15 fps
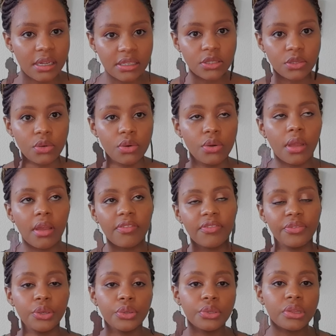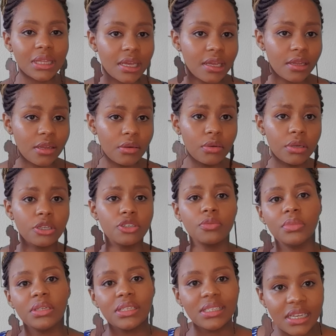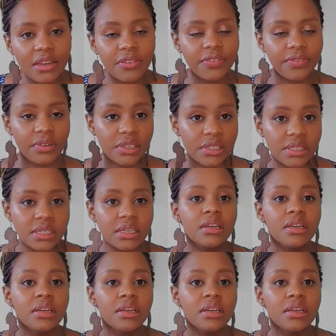So if you think you're going to be safe first,